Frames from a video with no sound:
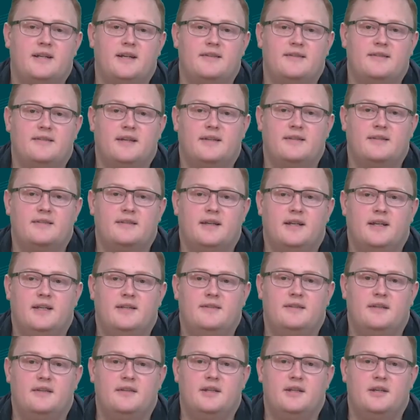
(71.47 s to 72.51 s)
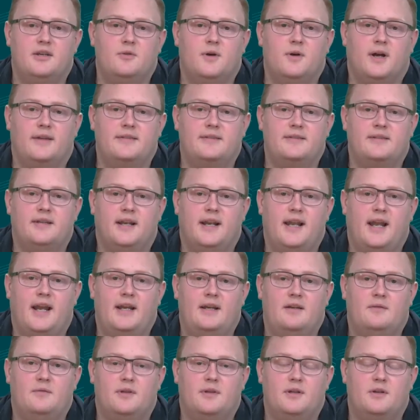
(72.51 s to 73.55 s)
in 6 cities in the U.S.
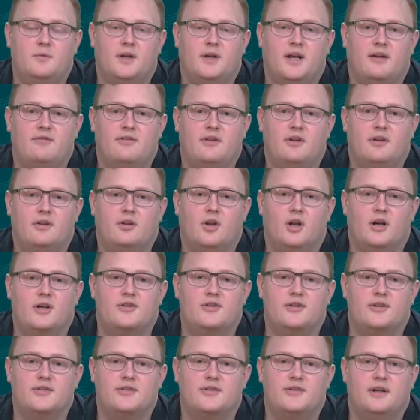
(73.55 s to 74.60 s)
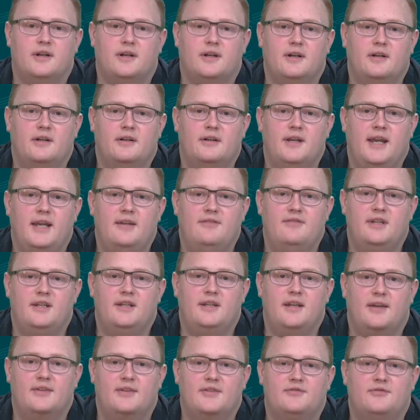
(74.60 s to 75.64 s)
today. We think we have the largest
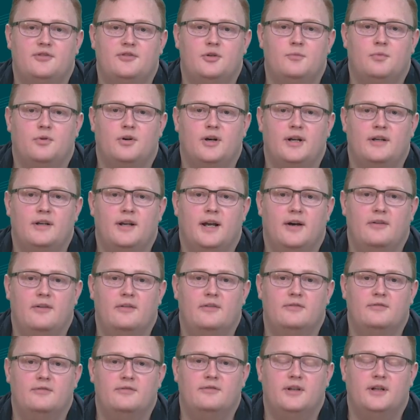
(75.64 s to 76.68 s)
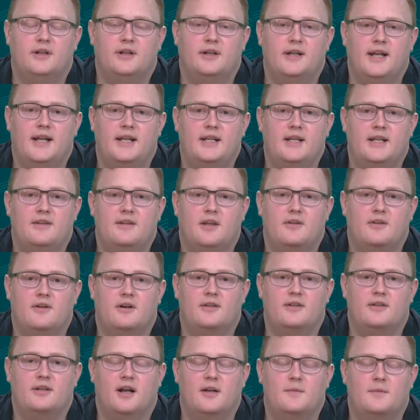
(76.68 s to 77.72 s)
AV test footprint out of any of the
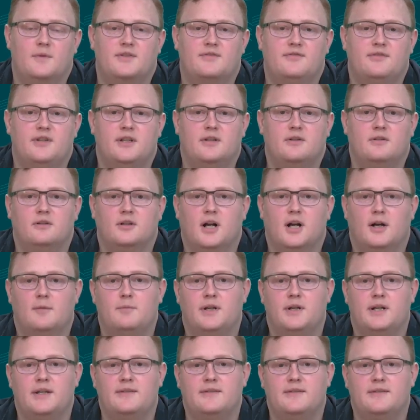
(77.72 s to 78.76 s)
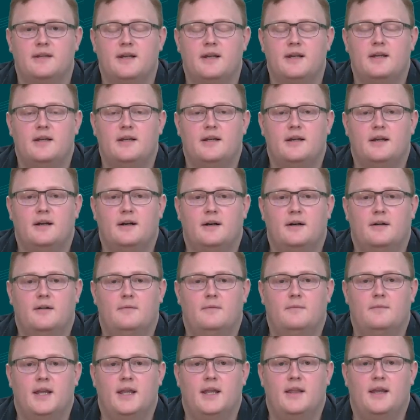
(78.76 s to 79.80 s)
other autonomous vehicle companies.
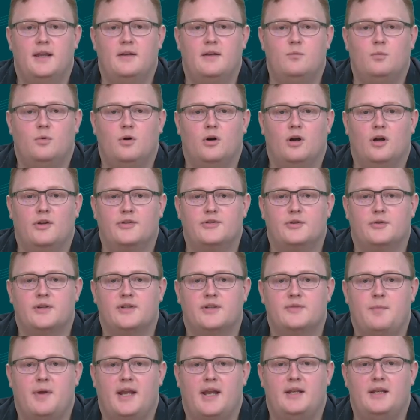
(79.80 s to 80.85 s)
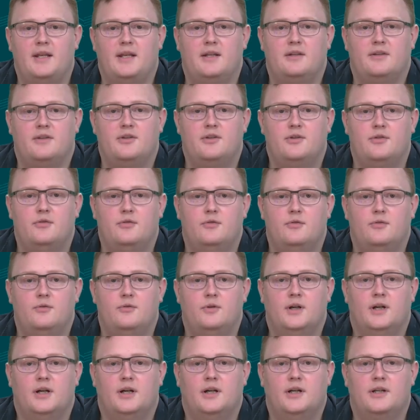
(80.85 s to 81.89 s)
And then we're also expanding
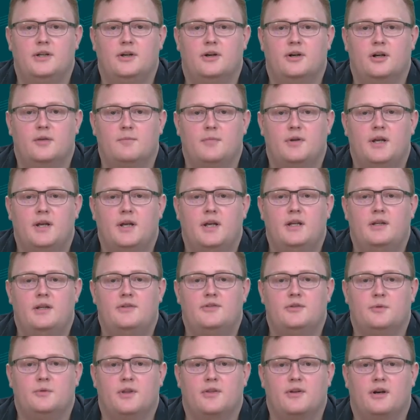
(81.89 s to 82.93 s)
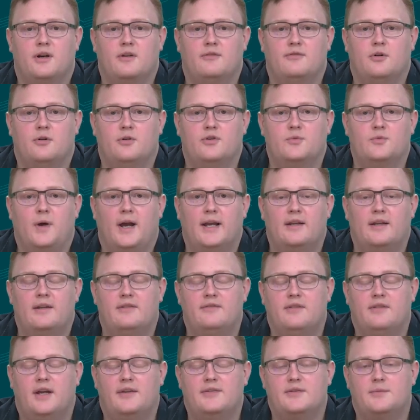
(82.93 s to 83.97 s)
to Europe. So with our Volkswagen
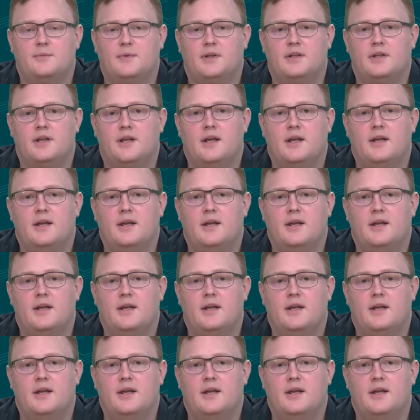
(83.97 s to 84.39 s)
investment,